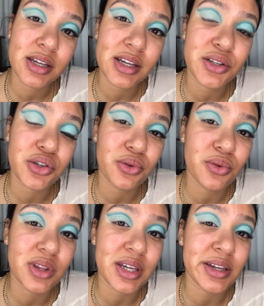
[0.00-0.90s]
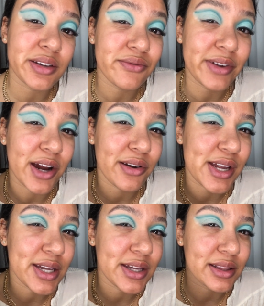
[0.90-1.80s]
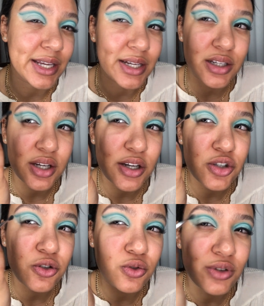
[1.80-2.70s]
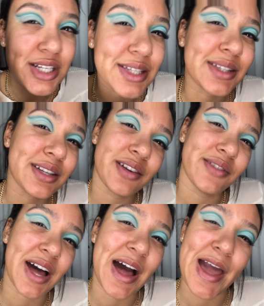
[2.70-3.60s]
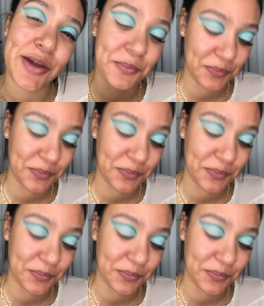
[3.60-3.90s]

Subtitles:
into the very crease of the eye.